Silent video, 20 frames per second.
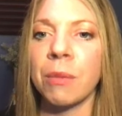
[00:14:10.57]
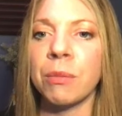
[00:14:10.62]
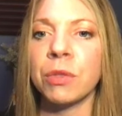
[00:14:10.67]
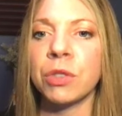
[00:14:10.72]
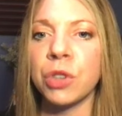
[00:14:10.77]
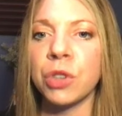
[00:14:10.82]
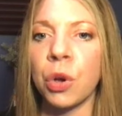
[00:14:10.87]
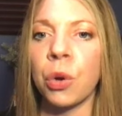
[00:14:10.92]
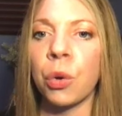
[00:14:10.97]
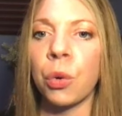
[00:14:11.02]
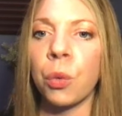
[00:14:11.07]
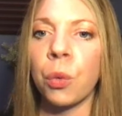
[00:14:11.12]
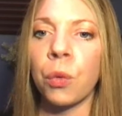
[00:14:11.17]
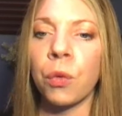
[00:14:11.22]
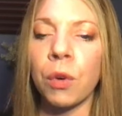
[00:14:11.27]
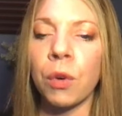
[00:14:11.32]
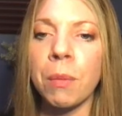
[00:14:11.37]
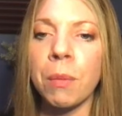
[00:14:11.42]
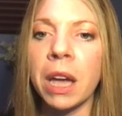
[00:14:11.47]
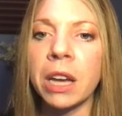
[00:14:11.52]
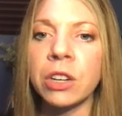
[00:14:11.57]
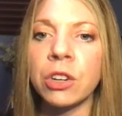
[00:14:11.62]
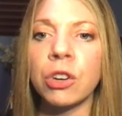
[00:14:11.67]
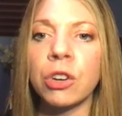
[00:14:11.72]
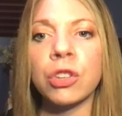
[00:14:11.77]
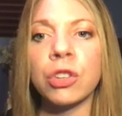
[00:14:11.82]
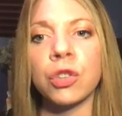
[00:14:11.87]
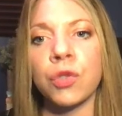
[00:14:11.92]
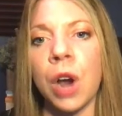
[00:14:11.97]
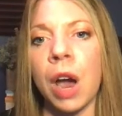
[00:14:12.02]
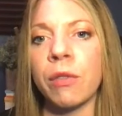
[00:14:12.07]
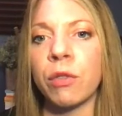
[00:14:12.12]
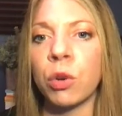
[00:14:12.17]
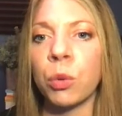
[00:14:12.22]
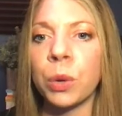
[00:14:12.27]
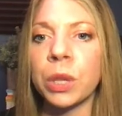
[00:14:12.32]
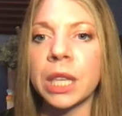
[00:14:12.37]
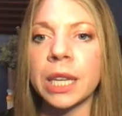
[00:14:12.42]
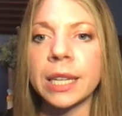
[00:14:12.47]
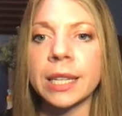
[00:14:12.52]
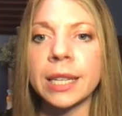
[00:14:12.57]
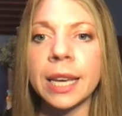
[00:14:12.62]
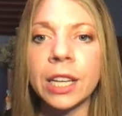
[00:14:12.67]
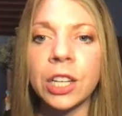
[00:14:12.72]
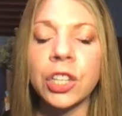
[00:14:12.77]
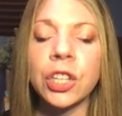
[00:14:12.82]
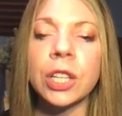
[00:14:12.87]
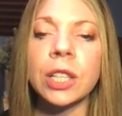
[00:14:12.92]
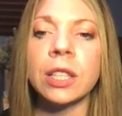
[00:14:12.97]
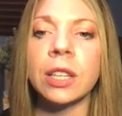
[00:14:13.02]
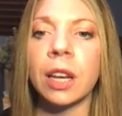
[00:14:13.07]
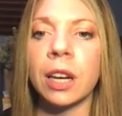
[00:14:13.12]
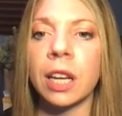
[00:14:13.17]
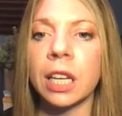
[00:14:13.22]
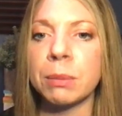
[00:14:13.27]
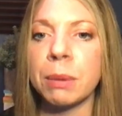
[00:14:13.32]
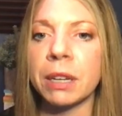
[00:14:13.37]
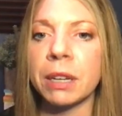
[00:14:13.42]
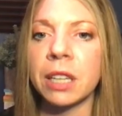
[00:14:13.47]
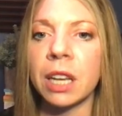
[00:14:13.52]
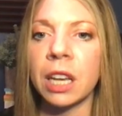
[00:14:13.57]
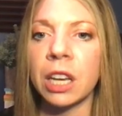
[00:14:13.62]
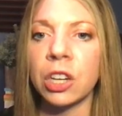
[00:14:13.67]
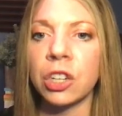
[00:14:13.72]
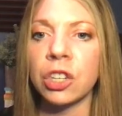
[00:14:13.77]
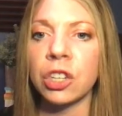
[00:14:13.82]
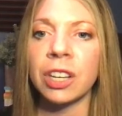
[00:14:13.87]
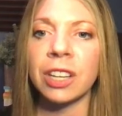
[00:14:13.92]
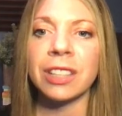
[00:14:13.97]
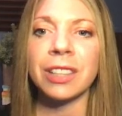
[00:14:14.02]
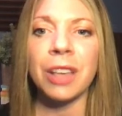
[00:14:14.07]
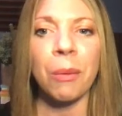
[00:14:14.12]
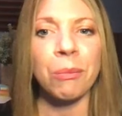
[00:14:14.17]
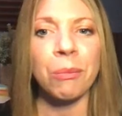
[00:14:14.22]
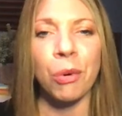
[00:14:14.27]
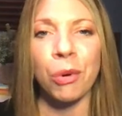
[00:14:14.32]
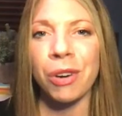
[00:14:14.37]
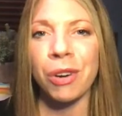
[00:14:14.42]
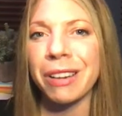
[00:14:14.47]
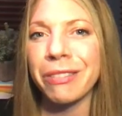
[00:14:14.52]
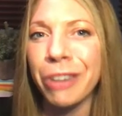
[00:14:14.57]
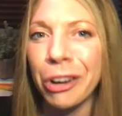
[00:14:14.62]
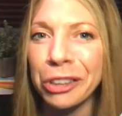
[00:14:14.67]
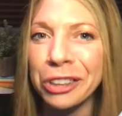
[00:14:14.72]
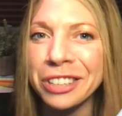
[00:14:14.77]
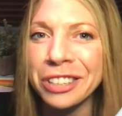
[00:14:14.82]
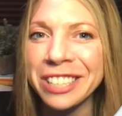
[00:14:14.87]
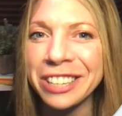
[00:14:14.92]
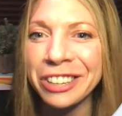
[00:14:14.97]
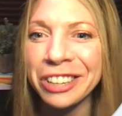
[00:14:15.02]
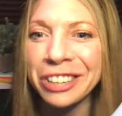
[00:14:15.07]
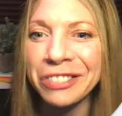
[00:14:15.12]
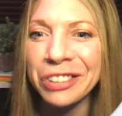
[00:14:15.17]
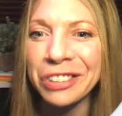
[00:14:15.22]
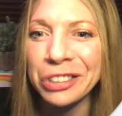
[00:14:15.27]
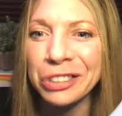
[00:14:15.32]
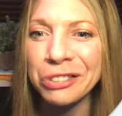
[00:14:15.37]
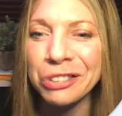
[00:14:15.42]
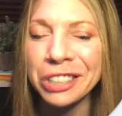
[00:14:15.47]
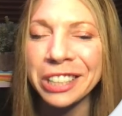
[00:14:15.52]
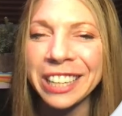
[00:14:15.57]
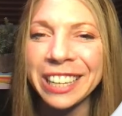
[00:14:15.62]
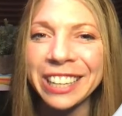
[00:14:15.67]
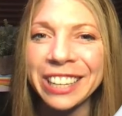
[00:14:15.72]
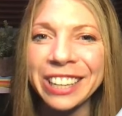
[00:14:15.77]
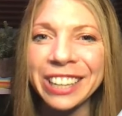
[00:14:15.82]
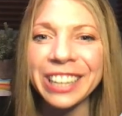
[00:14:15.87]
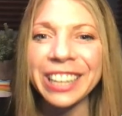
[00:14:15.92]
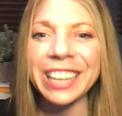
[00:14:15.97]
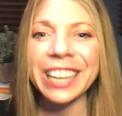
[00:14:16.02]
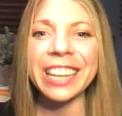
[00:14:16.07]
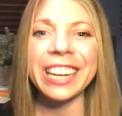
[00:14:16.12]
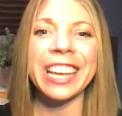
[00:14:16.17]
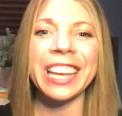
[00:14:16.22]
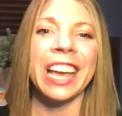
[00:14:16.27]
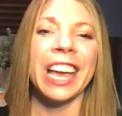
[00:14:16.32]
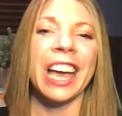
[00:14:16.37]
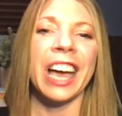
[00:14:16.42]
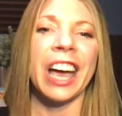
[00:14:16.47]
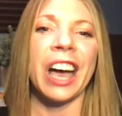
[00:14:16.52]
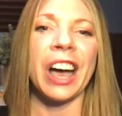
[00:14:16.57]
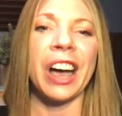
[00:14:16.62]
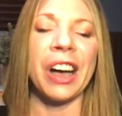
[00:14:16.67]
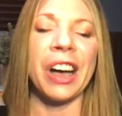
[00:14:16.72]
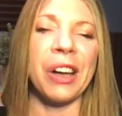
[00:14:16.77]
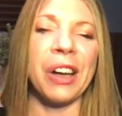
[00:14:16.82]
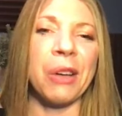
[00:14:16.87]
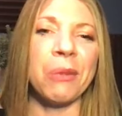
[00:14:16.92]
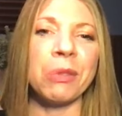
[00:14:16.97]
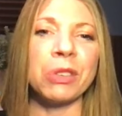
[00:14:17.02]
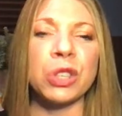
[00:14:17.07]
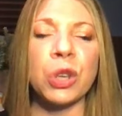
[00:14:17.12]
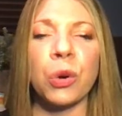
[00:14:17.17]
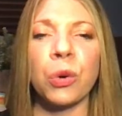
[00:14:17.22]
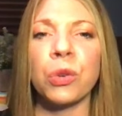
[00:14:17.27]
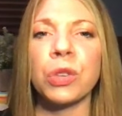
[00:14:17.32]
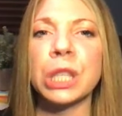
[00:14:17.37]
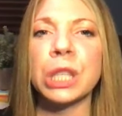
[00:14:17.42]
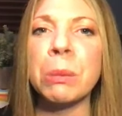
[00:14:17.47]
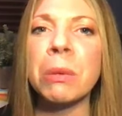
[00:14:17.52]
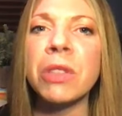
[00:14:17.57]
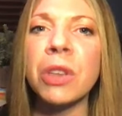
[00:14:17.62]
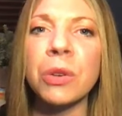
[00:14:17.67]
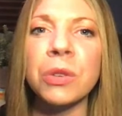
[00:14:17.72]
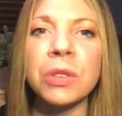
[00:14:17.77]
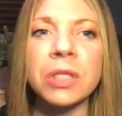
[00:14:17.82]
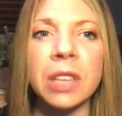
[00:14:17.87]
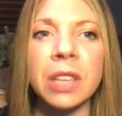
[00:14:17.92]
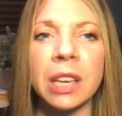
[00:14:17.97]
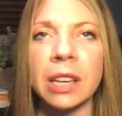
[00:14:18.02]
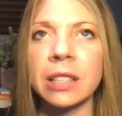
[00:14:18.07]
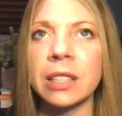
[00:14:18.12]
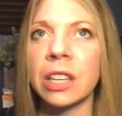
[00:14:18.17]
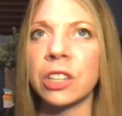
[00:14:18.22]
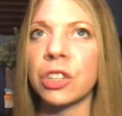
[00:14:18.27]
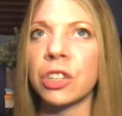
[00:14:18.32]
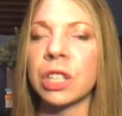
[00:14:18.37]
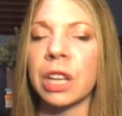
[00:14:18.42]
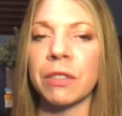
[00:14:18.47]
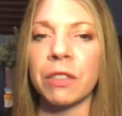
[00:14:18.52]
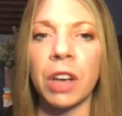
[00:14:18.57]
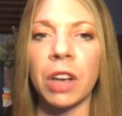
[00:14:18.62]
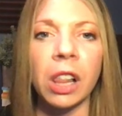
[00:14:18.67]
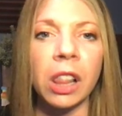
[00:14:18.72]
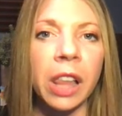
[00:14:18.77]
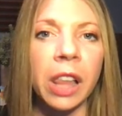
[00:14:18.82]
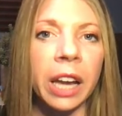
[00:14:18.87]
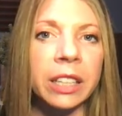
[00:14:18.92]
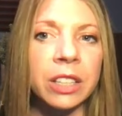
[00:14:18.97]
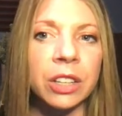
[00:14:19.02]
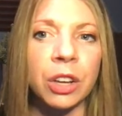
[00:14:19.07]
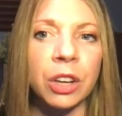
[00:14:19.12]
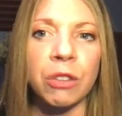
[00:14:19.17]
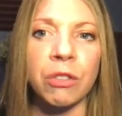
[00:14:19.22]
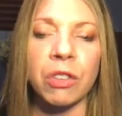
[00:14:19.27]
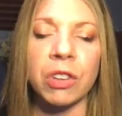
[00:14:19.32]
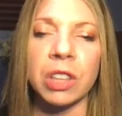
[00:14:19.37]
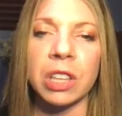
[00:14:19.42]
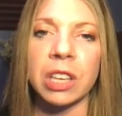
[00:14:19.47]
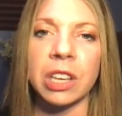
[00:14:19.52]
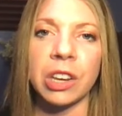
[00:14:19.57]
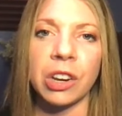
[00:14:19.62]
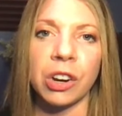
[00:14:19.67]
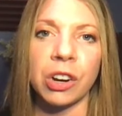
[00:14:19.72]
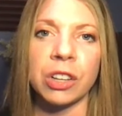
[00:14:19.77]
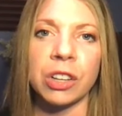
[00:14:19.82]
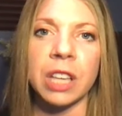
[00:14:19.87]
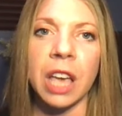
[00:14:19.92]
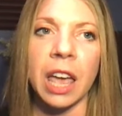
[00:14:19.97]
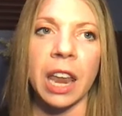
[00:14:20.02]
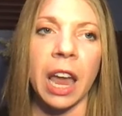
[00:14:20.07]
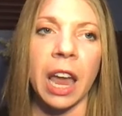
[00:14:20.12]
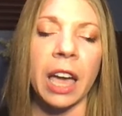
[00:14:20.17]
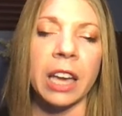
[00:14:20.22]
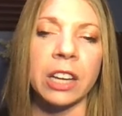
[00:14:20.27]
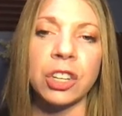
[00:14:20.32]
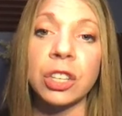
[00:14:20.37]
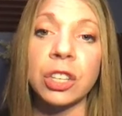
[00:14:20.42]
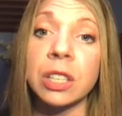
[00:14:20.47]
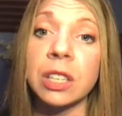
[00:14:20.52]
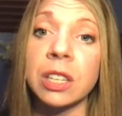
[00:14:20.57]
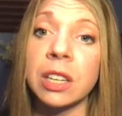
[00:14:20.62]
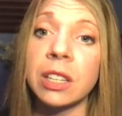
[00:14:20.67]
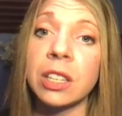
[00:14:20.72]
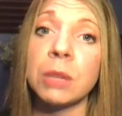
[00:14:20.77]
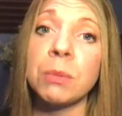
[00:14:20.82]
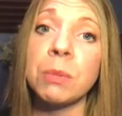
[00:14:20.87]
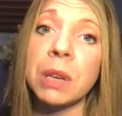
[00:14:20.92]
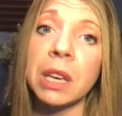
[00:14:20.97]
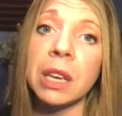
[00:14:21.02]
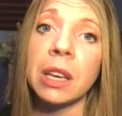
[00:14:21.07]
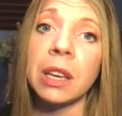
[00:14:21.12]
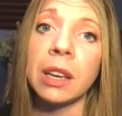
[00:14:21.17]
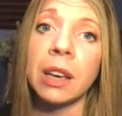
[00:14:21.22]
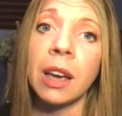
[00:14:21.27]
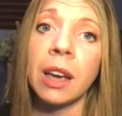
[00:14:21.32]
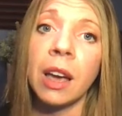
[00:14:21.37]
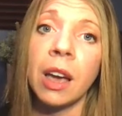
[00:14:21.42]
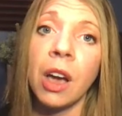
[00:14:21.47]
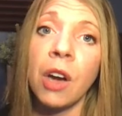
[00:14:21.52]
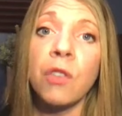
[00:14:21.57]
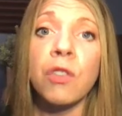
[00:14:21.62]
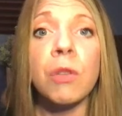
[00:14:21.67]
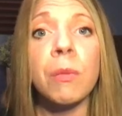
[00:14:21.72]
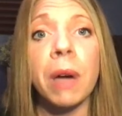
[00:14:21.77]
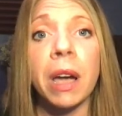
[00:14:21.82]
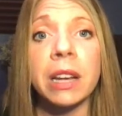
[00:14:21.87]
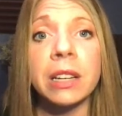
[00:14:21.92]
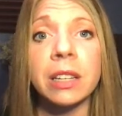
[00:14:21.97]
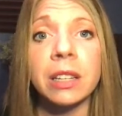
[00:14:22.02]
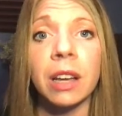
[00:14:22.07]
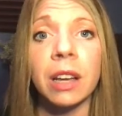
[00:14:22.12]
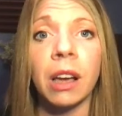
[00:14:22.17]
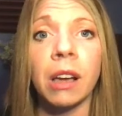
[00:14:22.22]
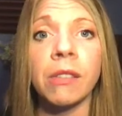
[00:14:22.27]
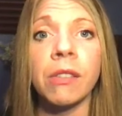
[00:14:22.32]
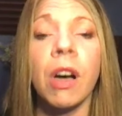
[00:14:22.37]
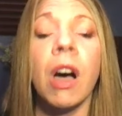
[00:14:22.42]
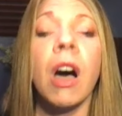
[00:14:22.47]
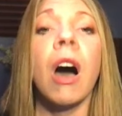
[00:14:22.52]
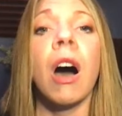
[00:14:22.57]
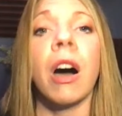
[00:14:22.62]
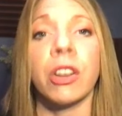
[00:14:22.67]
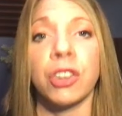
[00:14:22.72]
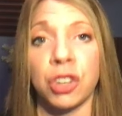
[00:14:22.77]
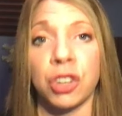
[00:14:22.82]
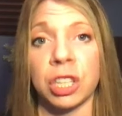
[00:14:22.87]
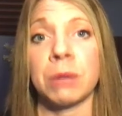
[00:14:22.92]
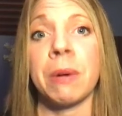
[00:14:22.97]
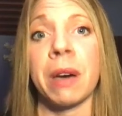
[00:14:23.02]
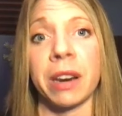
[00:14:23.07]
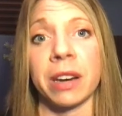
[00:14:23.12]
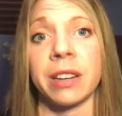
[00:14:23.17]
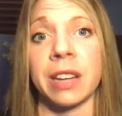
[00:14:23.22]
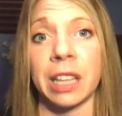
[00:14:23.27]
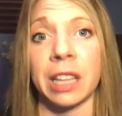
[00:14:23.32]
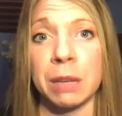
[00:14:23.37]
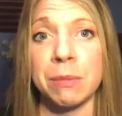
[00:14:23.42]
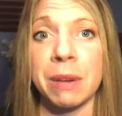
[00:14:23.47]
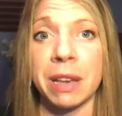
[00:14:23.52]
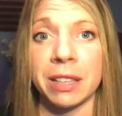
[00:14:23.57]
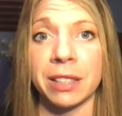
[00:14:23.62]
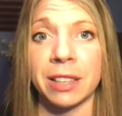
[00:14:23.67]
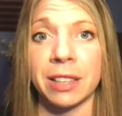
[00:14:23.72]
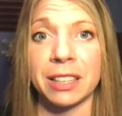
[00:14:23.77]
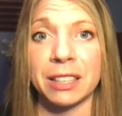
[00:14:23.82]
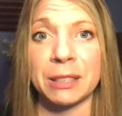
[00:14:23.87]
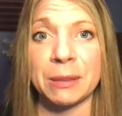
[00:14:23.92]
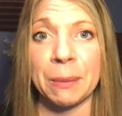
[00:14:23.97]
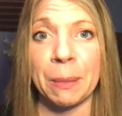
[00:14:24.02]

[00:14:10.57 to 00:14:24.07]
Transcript: So reminders, travel with intentions, not expectations. Boring volunteering feels really good. So some of those things that just I've collected over the years and I just need to be reminded of on just about a daily basis.